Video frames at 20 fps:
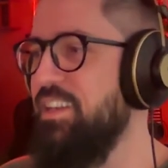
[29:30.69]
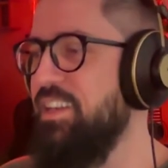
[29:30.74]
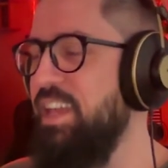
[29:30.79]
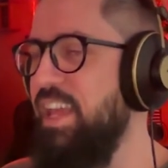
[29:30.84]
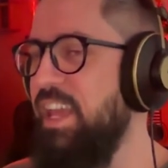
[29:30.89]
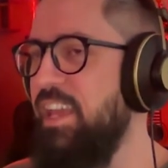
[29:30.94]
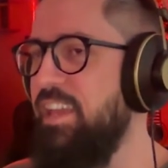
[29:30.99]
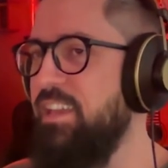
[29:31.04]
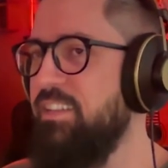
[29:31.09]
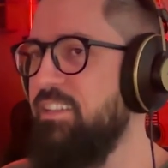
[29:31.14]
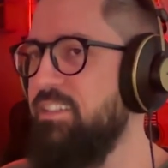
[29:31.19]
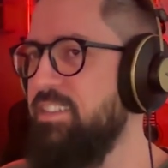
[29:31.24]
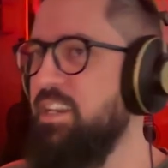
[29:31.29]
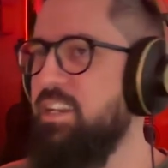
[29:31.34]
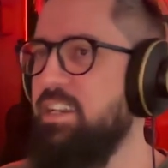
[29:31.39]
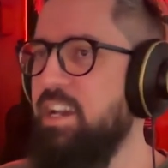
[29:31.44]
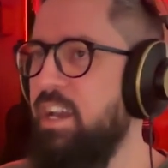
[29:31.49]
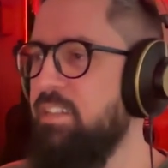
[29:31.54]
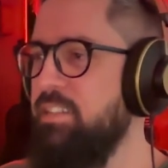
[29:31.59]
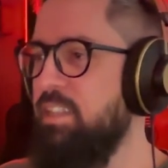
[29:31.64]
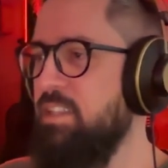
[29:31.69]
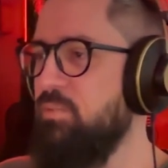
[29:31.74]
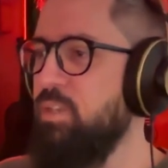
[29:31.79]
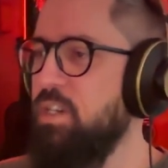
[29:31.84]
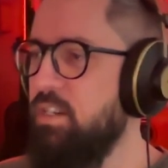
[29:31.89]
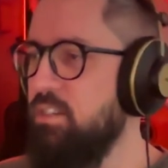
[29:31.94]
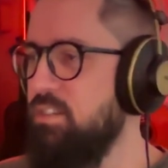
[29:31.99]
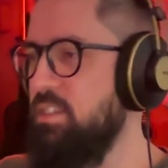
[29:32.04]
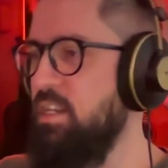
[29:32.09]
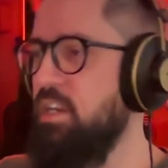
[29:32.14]
And yeah, I think we
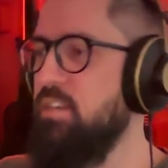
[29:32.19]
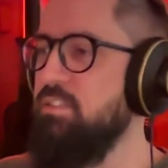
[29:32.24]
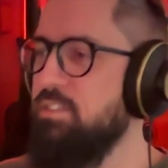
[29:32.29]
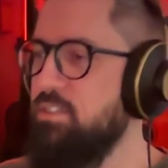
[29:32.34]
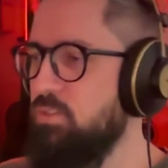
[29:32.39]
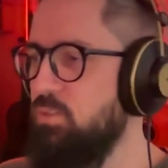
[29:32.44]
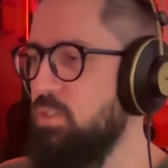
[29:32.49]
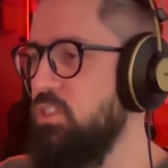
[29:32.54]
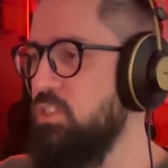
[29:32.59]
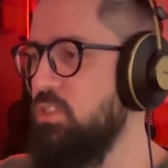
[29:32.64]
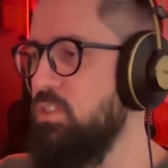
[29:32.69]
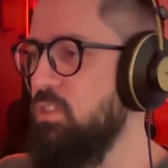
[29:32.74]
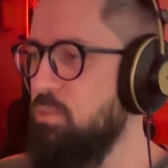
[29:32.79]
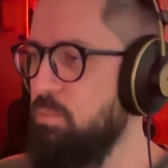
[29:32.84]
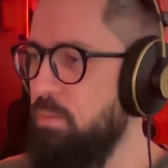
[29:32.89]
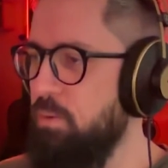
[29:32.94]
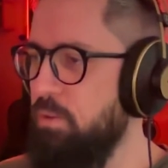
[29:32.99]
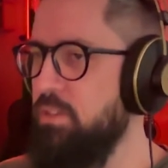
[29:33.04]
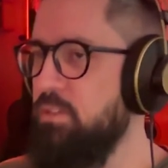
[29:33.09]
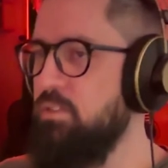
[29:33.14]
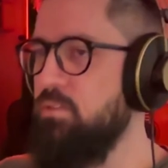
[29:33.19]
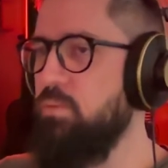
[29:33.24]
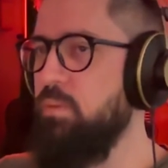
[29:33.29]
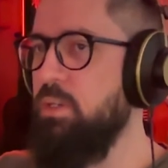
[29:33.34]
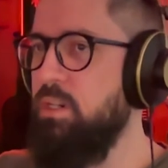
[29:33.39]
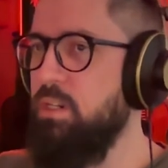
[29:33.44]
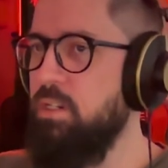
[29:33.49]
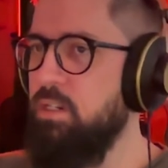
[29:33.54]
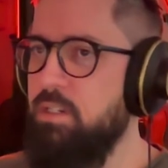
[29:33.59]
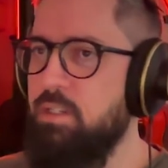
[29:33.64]
are starting to reach this point
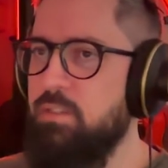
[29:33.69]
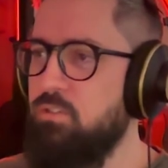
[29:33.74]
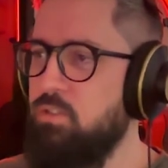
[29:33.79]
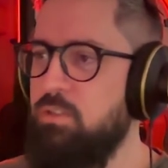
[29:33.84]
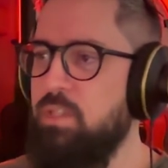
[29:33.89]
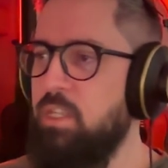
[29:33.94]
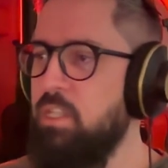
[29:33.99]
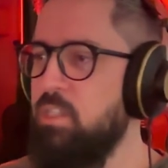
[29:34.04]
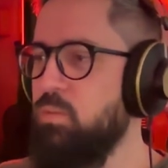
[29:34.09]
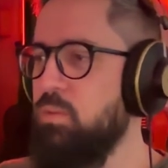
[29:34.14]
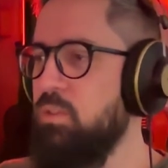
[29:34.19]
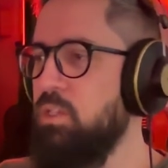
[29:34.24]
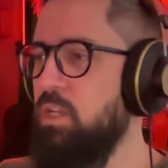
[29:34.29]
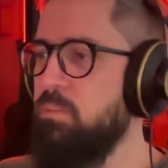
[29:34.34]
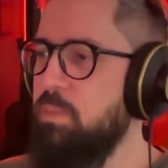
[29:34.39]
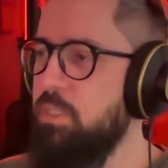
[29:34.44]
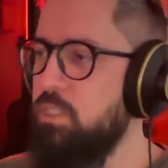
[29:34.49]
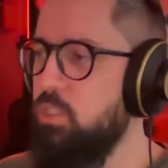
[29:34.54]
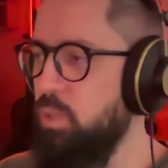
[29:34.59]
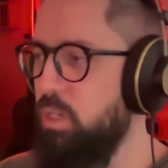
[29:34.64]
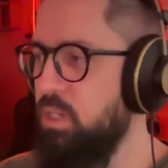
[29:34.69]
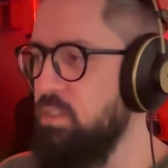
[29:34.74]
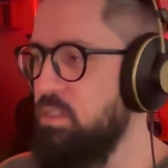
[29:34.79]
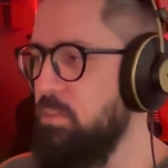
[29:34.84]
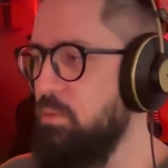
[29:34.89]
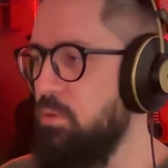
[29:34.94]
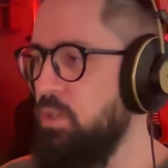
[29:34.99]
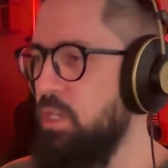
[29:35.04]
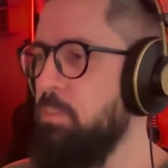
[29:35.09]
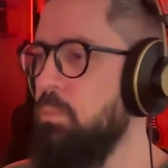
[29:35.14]
where so things will not be
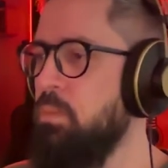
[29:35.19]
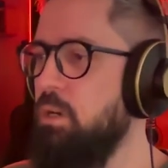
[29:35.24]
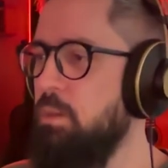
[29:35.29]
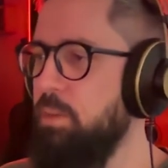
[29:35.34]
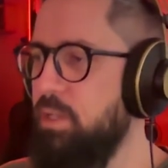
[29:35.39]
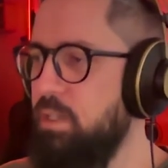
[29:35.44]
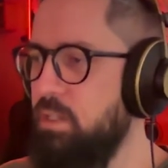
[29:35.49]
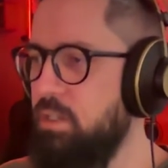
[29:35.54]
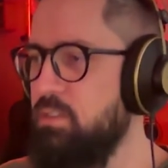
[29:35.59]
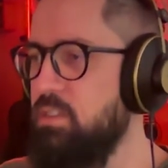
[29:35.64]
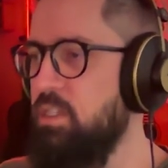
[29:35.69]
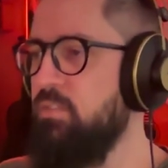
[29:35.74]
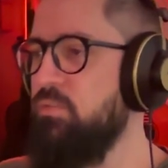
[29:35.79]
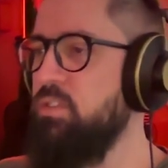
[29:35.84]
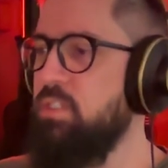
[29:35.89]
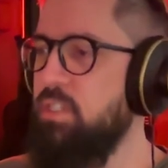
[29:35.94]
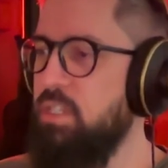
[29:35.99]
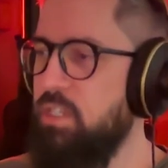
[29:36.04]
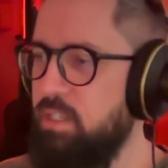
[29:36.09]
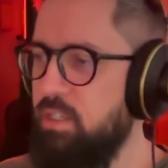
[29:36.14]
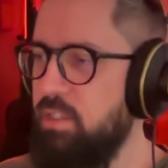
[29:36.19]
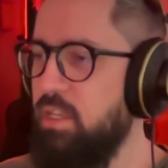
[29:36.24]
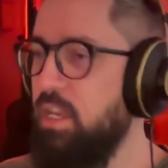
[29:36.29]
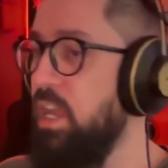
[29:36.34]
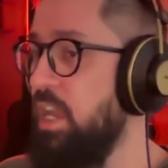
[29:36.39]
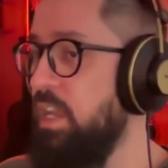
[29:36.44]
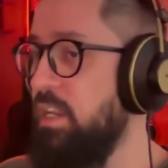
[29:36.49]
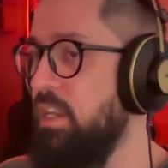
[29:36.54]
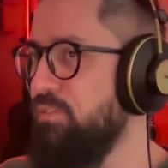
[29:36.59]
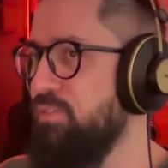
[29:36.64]
traceable anymore, because everything
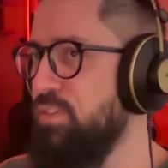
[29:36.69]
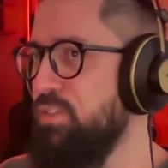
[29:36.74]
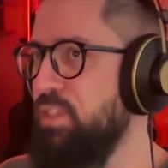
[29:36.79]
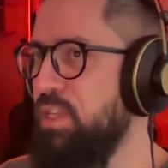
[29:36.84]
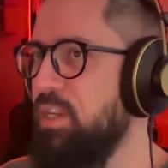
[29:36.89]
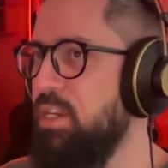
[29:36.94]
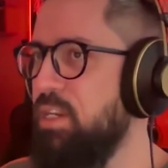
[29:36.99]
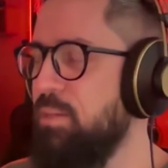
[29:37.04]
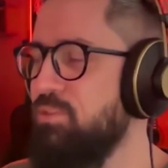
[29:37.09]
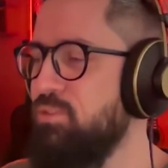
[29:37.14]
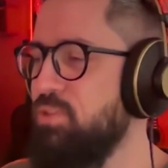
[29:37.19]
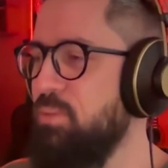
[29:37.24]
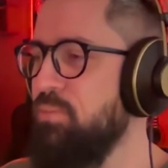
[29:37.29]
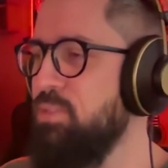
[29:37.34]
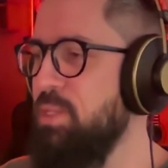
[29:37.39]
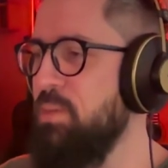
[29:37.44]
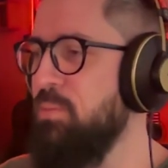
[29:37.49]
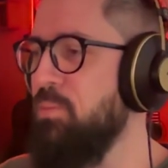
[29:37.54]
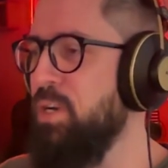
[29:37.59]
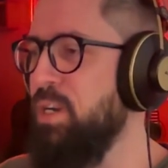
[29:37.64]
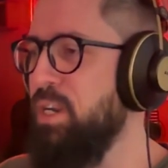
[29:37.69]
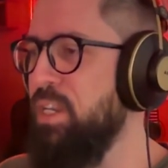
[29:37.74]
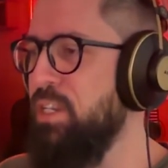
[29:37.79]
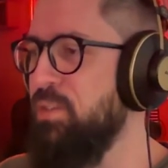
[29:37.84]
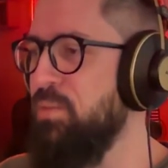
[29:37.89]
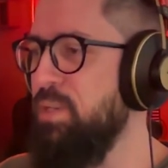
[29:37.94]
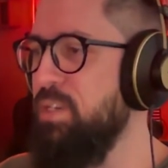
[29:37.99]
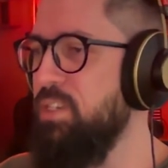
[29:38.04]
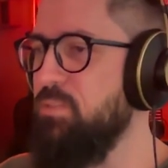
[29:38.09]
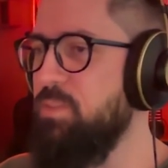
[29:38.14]
and everything comes from somewhere anyways.